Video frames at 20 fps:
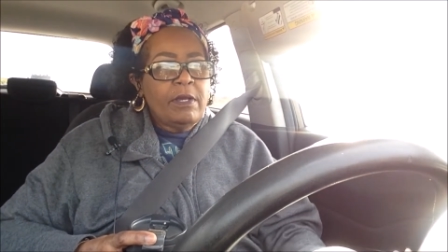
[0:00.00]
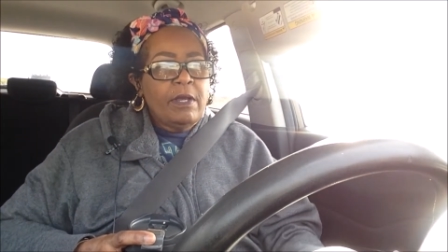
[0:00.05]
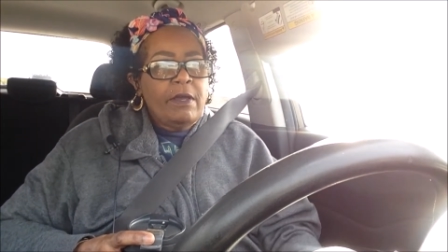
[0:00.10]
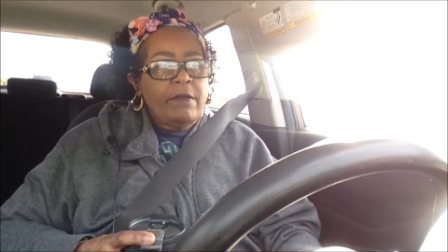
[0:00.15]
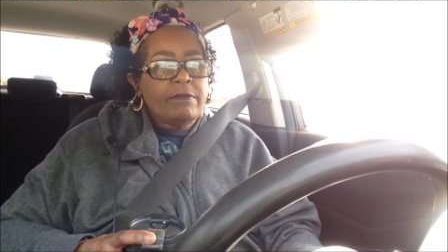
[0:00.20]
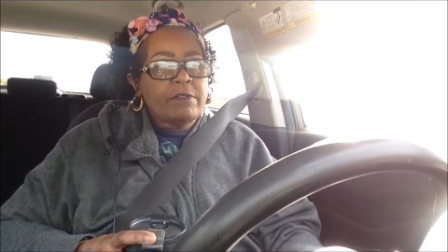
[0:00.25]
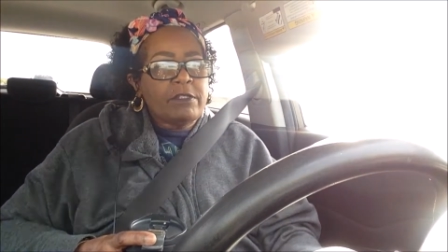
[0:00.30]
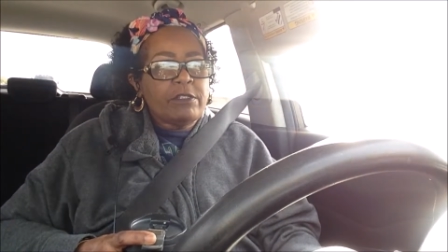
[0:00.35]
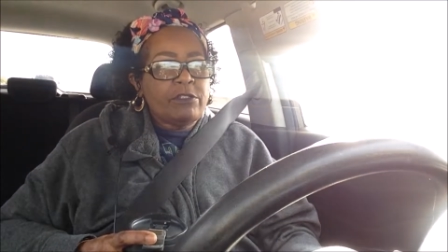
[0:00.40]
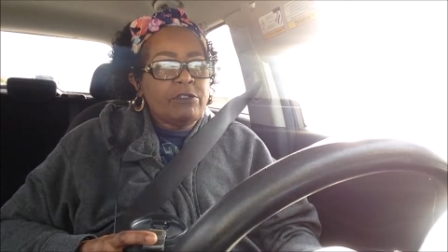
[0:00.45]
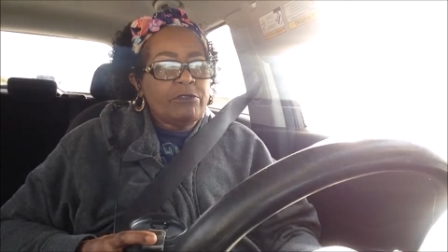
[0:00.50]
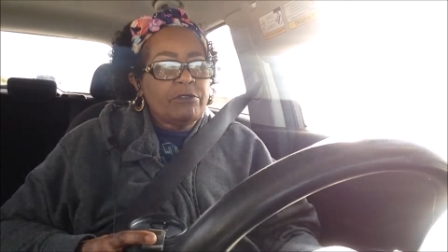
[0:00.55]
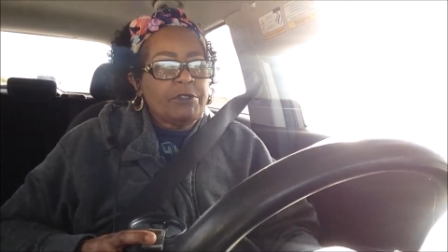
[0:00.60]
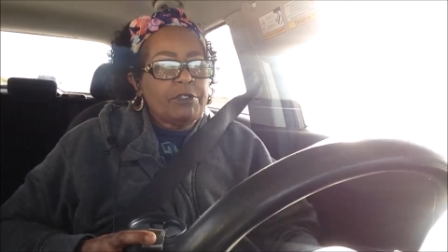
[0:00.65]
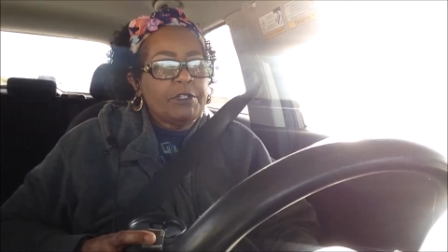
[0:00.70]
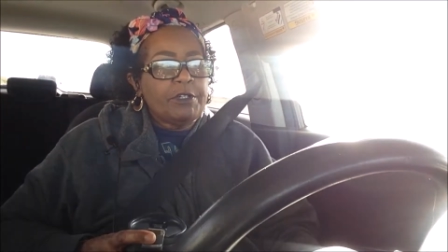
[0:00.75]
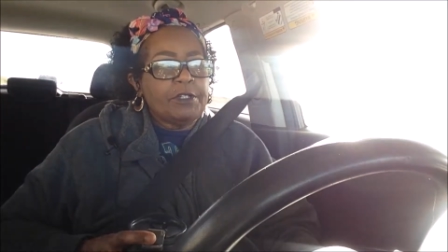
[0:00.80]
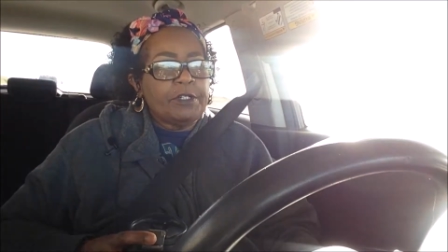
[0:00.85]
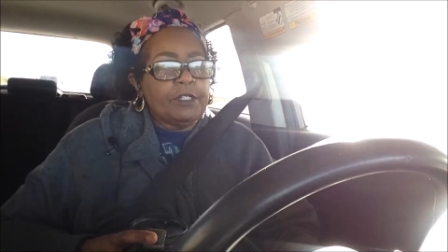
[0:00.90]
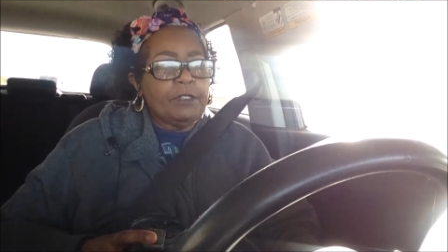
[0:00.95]
I was
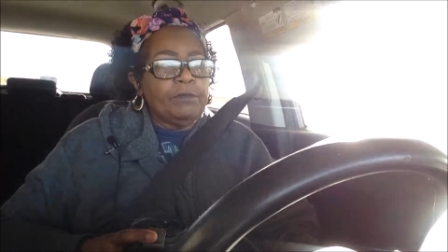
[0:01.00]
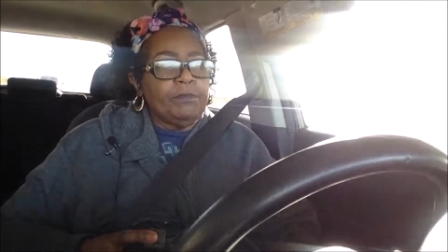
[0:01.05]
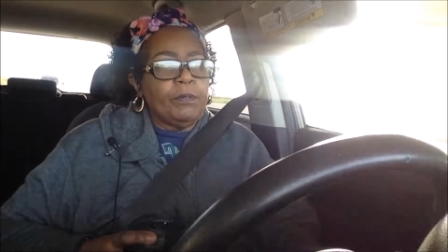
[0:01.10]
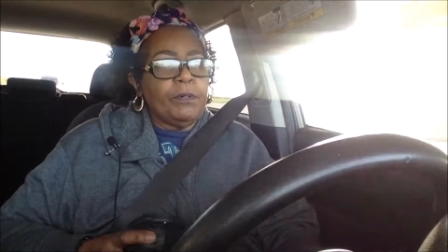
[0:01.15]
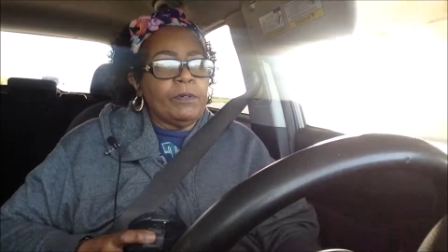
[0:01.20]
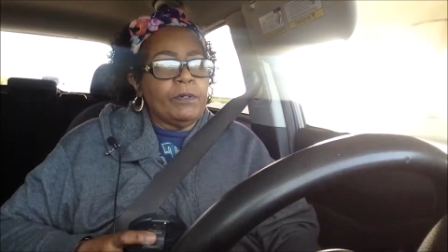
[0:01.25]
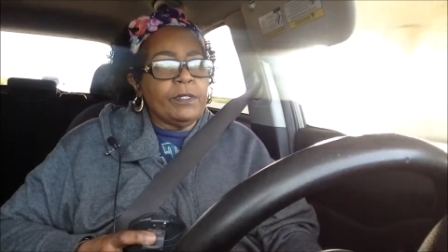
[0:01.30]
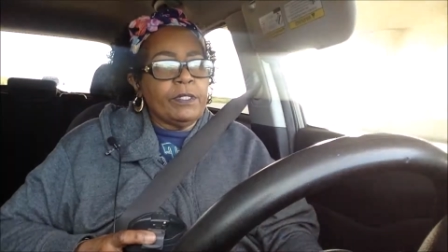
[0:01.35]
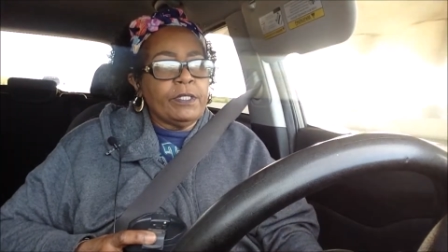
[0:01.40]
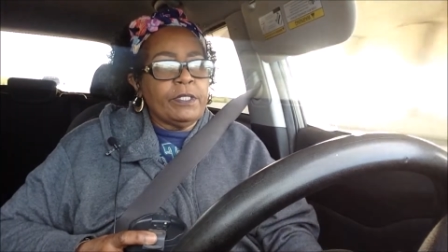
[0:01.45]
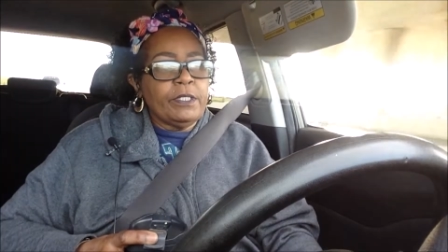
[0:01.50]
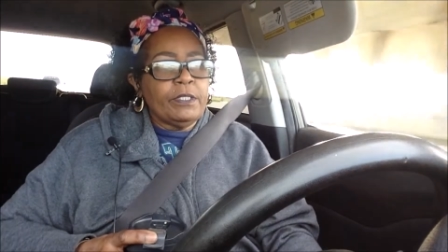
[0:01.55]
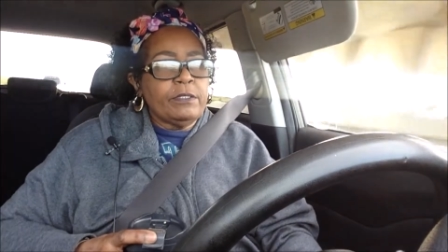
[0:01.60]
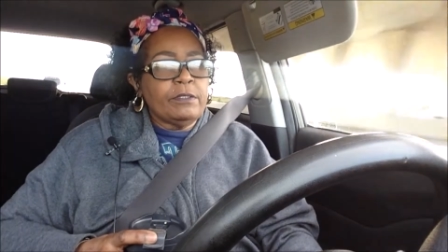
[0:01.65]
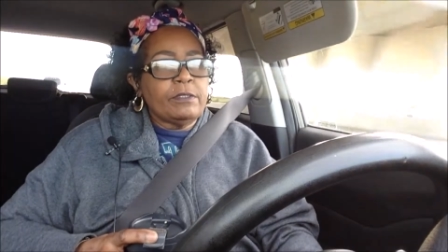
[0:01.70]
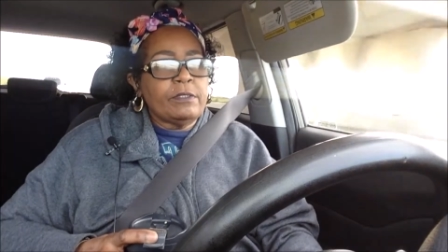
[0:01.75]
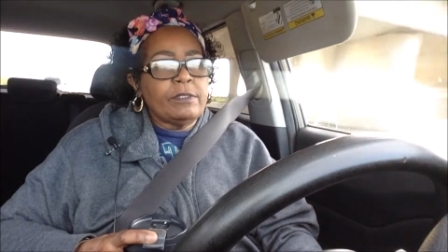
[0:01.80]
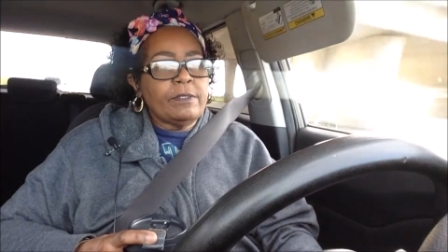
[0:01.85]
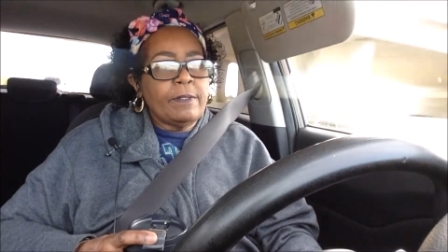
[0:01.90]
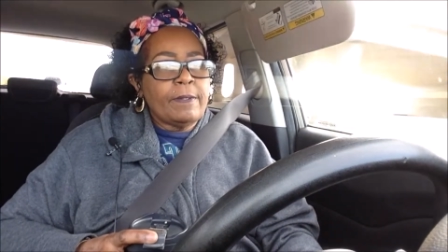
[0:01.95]
230
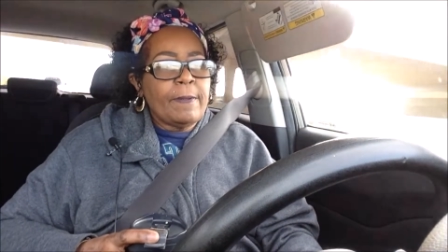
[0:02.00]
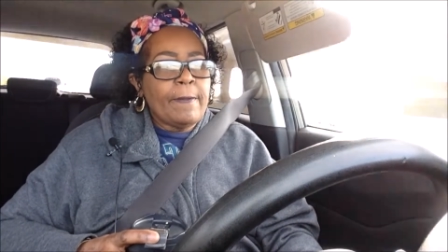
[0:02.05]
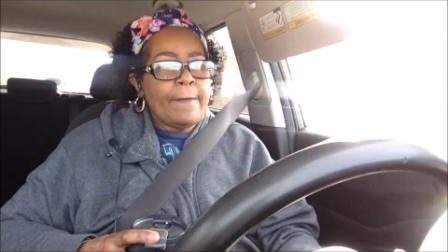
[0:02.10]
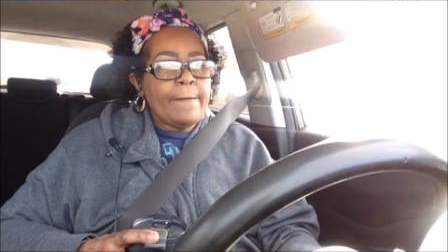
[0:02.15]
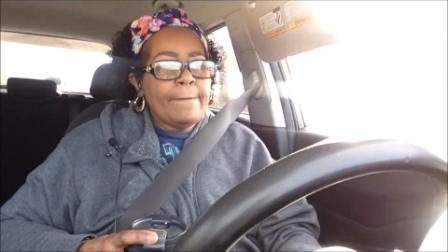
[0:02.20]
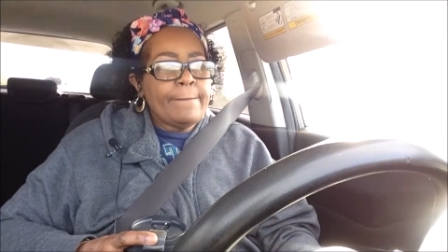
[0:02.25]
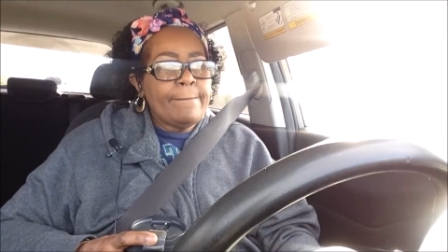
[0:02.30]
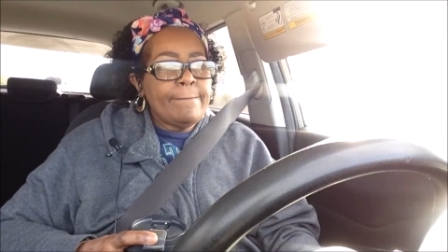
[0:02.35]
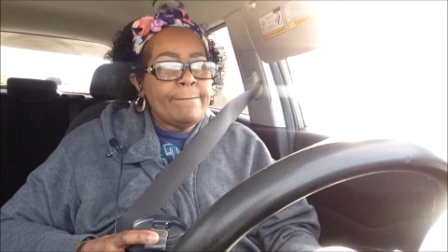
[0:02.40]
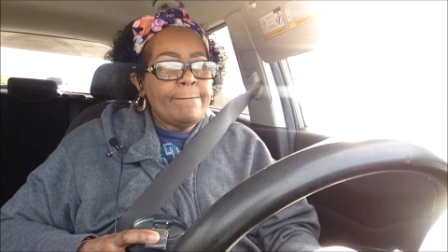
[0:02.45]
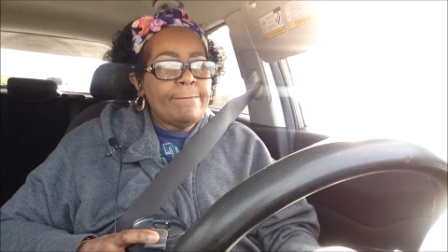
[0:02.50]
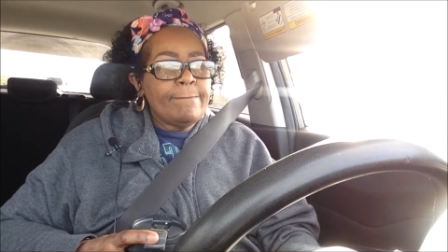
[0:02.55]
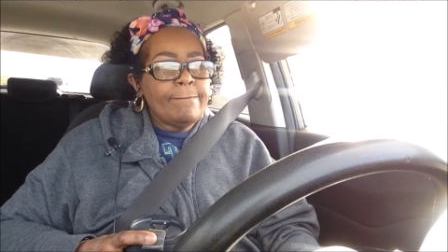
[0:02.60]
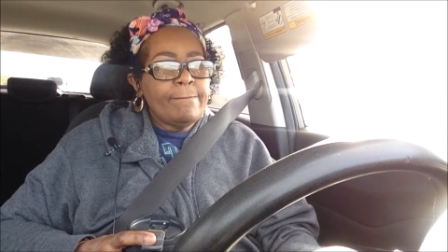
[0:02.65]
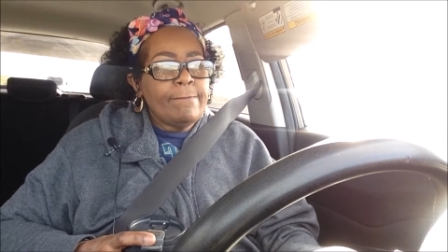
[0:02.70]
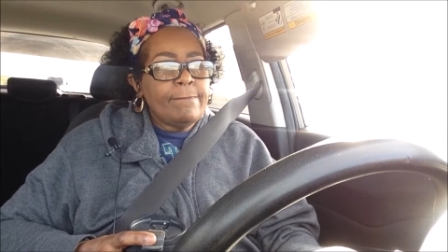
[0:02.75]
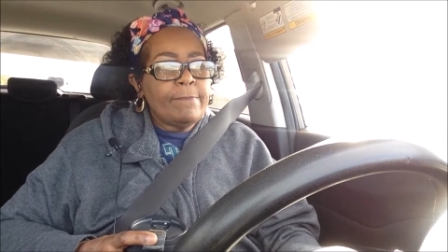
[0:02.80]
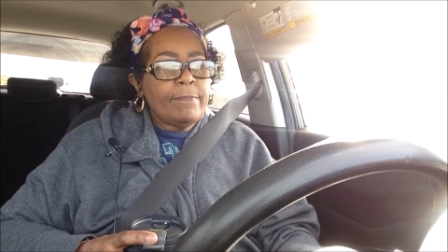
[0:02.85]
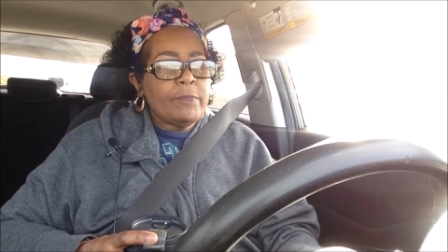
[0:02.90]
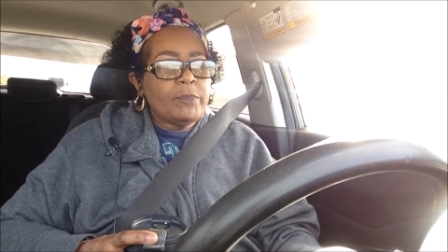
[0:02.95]

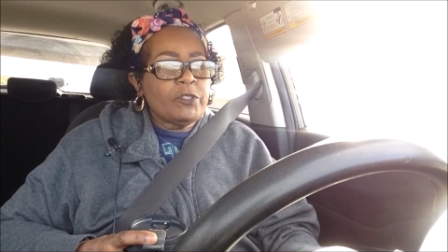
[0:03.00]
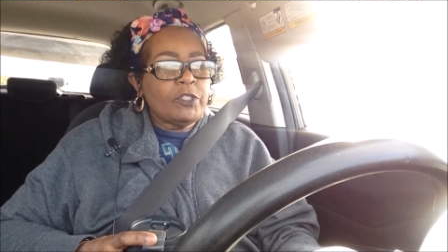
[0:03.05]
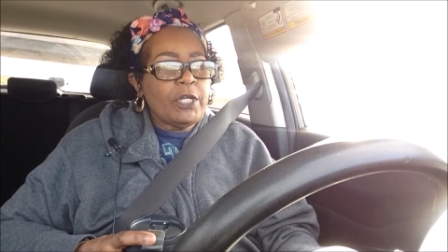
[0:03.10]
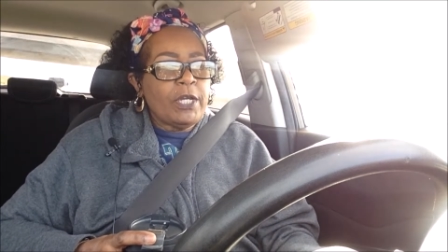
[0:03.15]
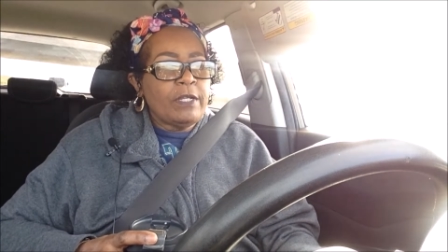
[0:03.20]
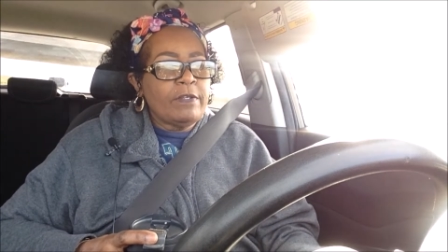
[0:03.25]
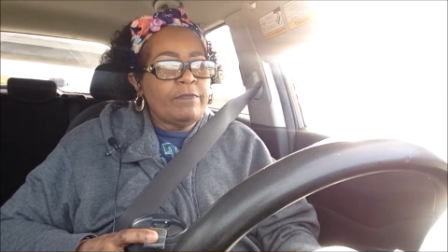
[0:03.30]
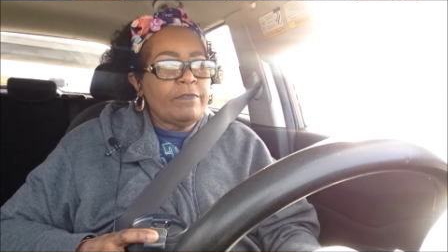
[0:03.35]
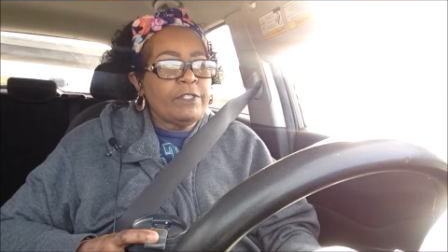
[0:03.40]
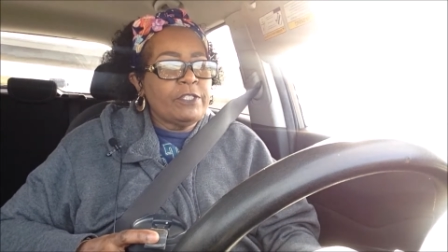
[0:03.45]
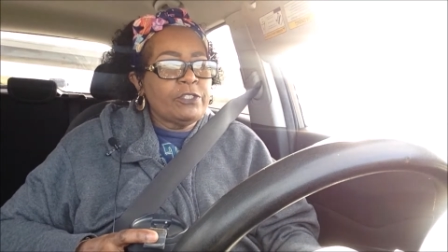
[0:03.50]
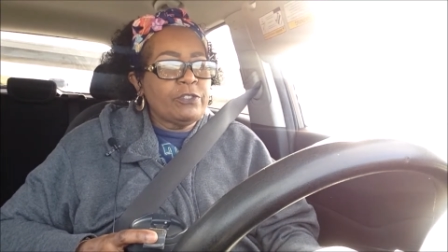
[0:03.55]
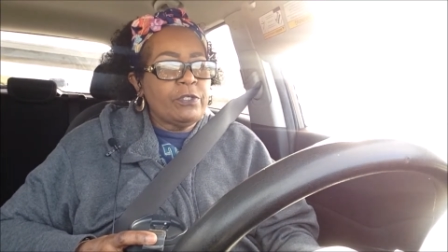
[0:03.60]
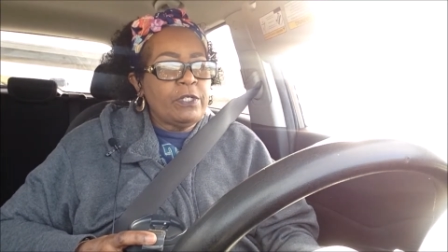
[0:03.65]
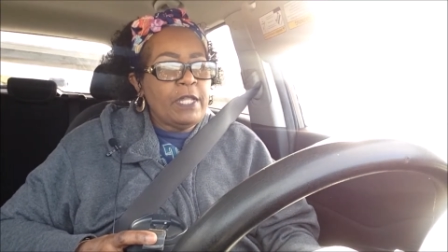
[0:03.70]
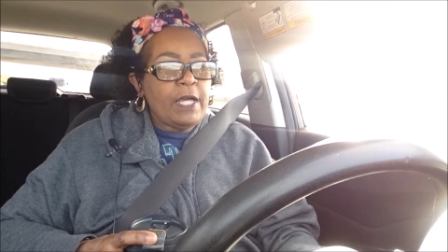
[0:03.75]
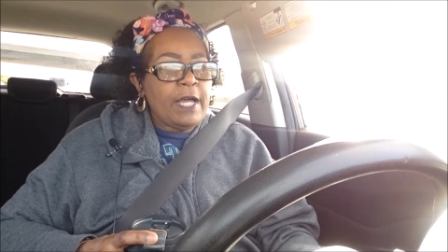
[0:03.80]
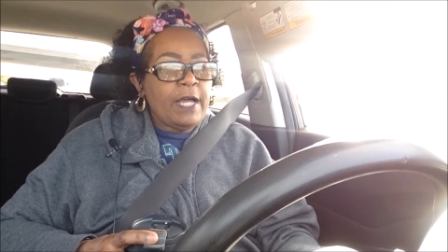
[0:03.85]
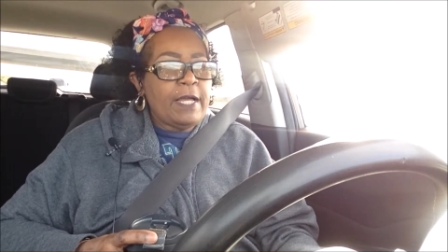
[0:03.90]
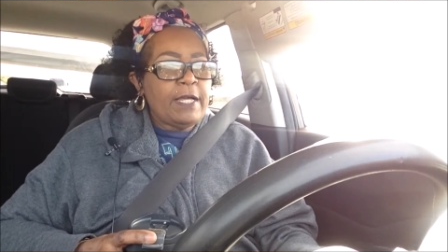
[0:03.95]
point trying to
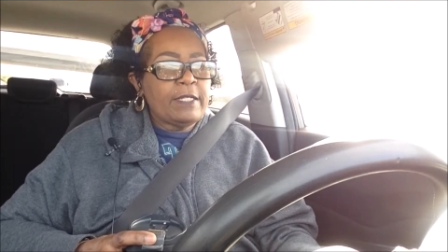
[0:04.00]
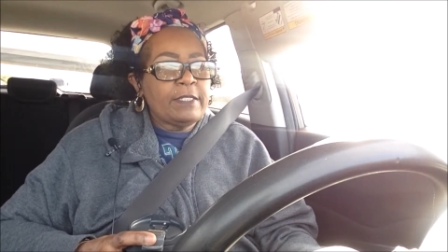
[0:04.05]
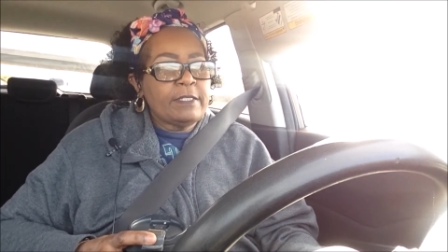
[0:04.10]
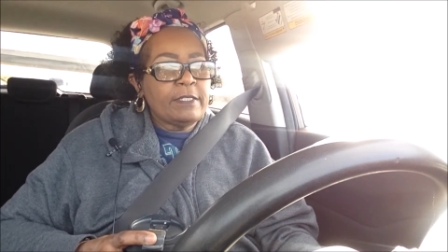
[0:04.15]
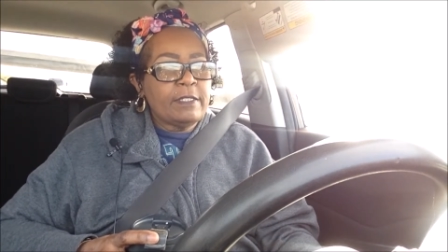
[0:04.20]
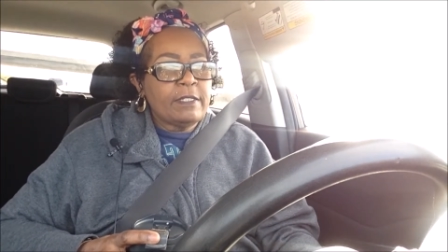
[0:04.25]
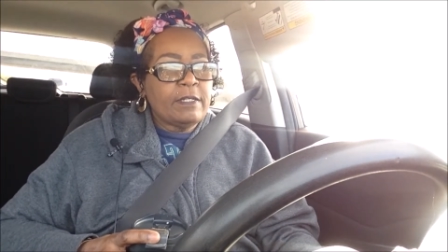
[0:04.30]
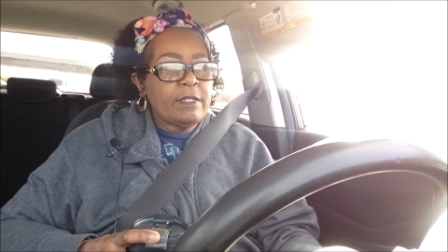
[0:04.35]
visualize